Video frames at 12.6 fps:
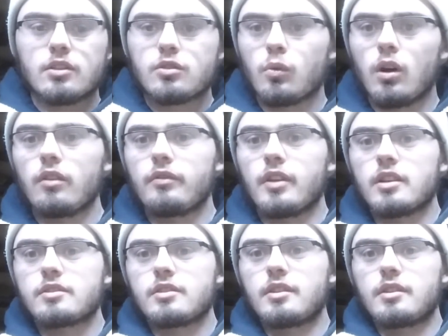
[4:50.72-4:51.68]
12
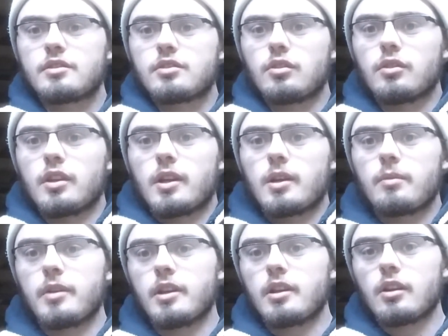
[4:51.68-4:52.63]
dozen, it's only going
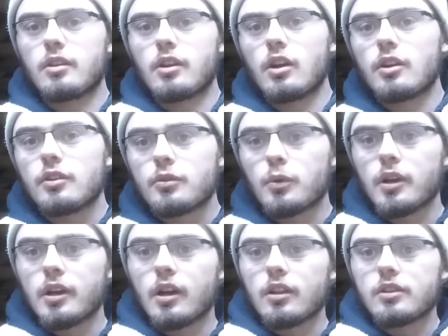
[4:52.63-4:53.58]
to be another
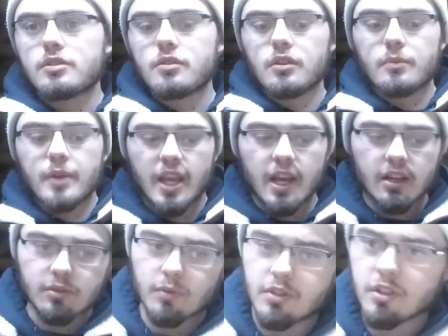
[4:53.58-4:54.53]
$120 from the Big
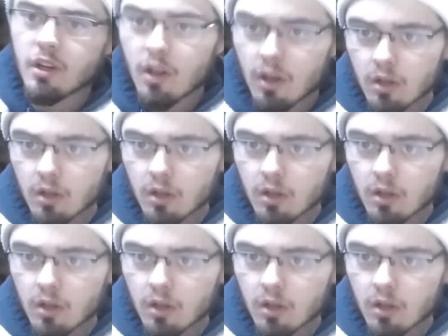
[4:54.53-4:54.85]
Al's, which